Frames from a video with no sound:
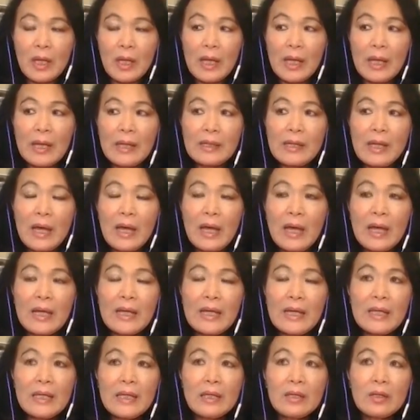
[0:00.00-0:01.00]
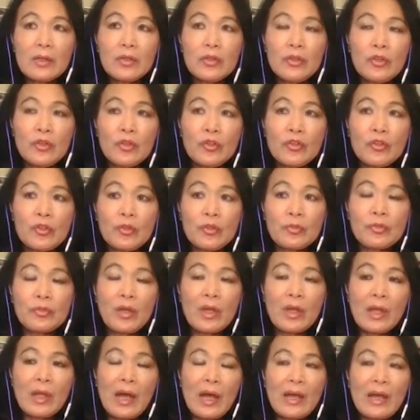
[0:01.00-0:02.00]
And
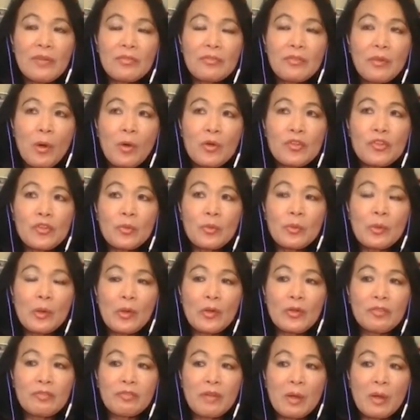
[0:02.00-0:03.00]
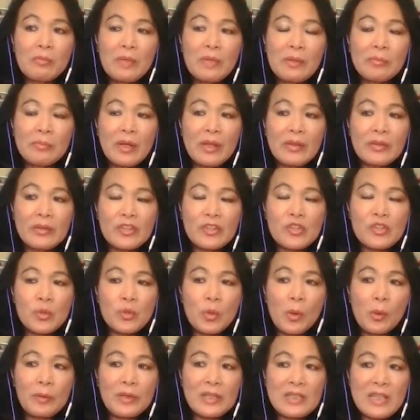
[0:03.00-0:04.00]
I've also learned from my mother.
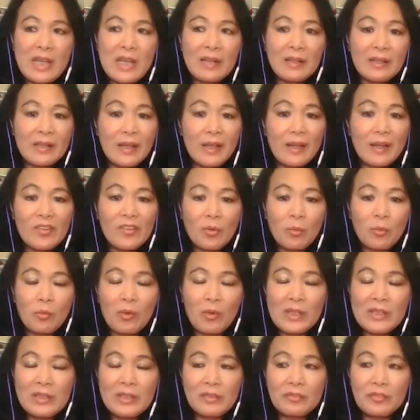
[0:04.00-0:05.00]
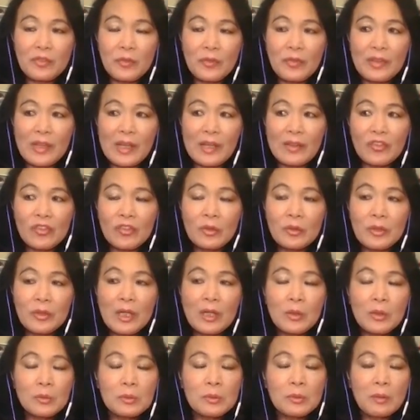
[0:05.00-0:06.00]
Storytelling is a wonderful thing. So
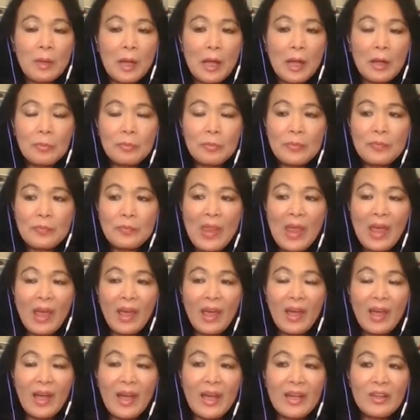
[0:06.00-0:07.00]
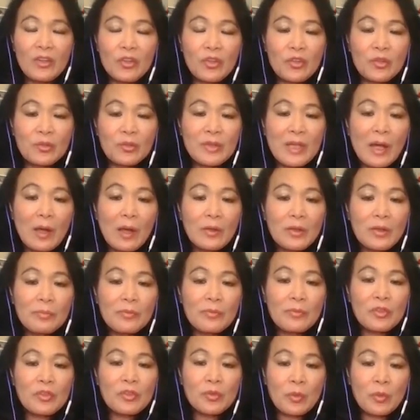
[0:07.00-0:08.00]
they grew up. I used to tell them
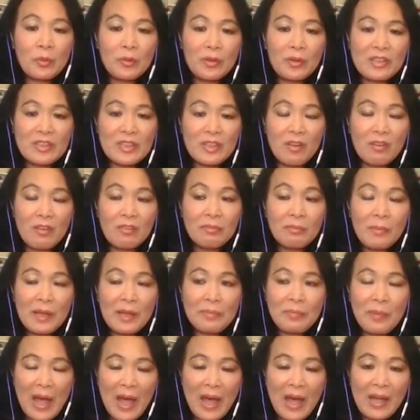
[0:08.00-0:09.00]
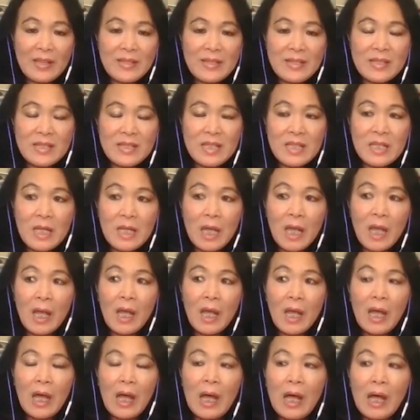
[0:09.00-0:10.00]
stories of my past,
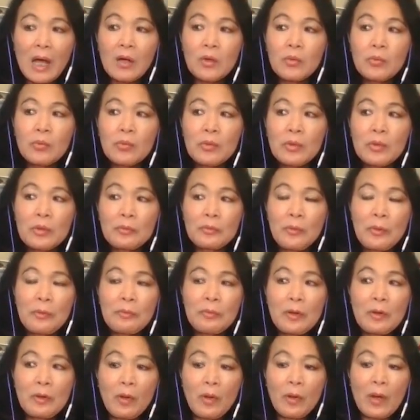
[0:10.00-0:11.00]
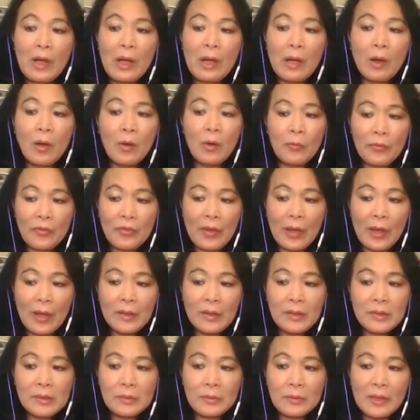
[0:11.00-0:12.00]
how we were always
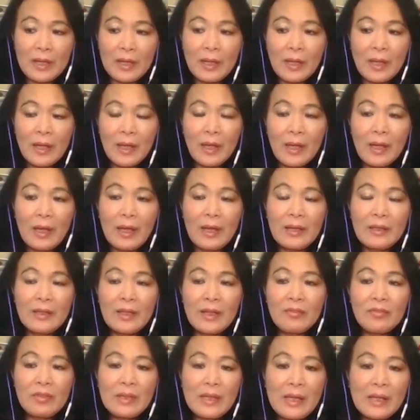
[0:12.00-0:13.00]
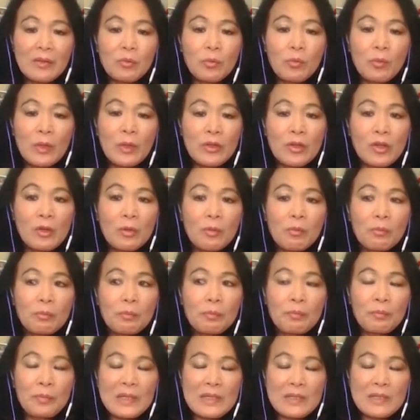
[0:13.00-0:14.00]
hungry and never let one
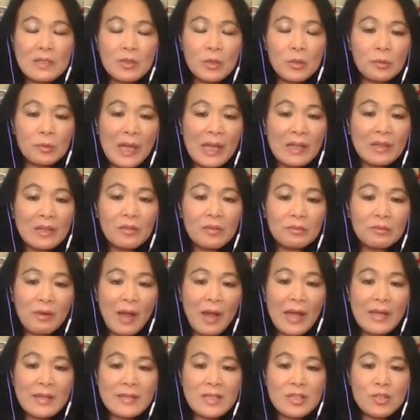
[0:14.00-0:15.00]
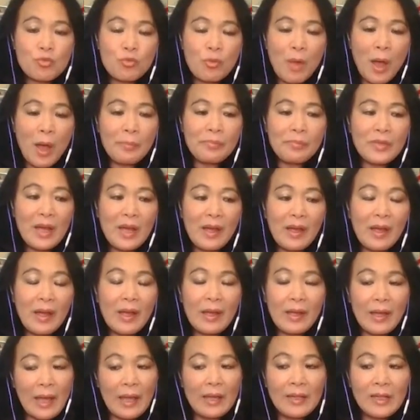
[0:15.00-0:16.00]
piece grain of rice drop
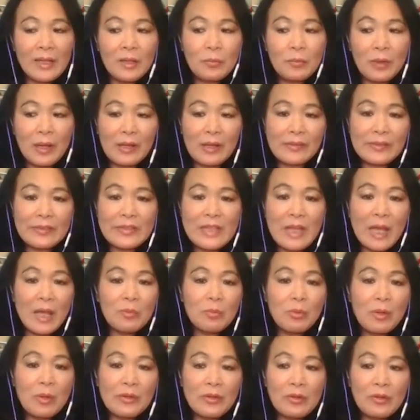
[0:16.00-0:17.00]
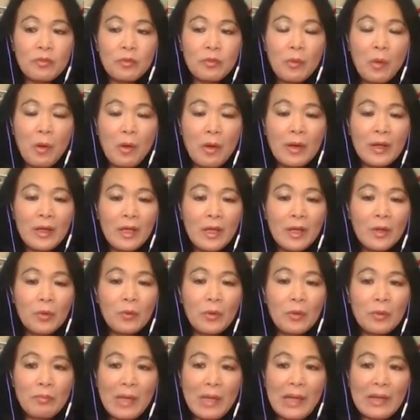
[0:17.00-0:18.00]
anywhere on the table, on the floor.
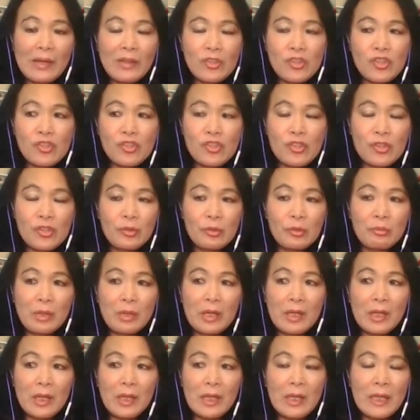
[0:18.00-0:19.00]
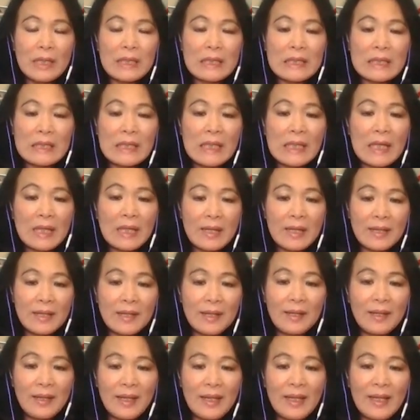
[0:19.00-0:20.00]
We managed to clean it
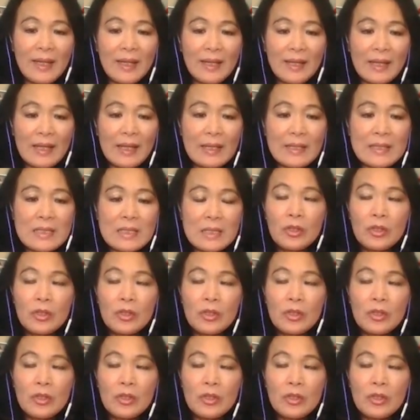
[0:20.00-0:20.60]
and eat it.